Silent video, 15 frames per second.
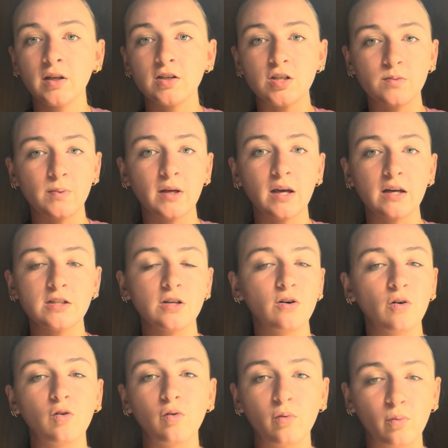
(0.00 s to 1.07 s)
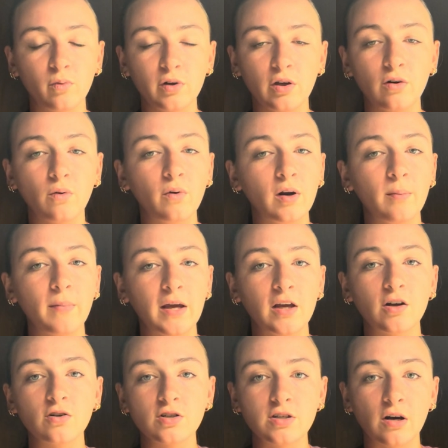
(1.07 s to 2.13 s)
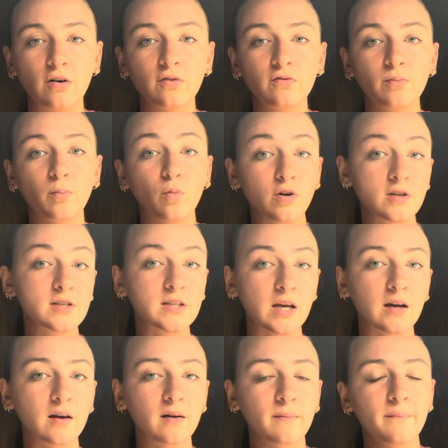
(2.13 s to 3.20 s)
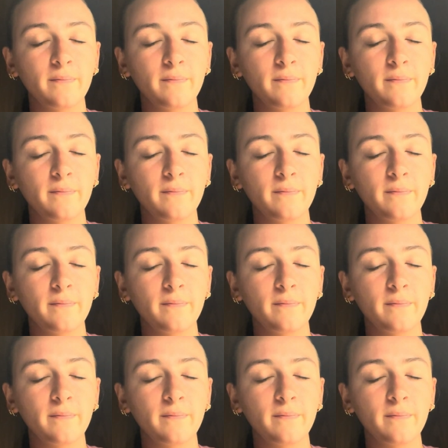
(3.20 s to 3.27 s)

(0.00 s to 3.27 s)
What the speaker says: just because you don't want to make yourself more sick.